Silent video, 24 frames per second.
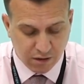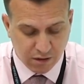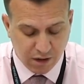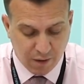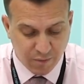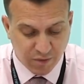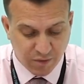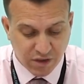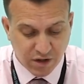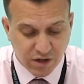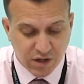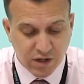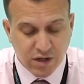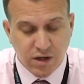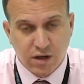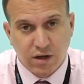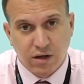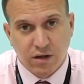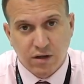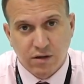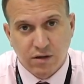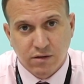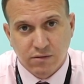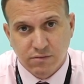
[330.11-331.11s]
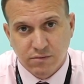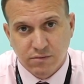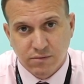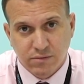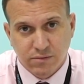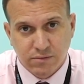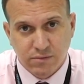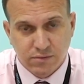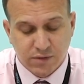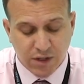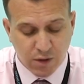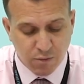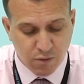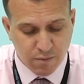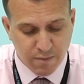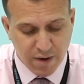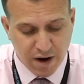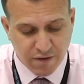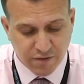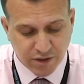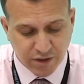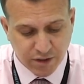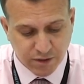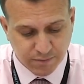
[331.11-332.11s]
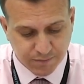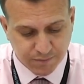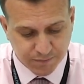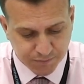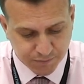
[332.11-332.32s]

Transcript: and within a year, they were married.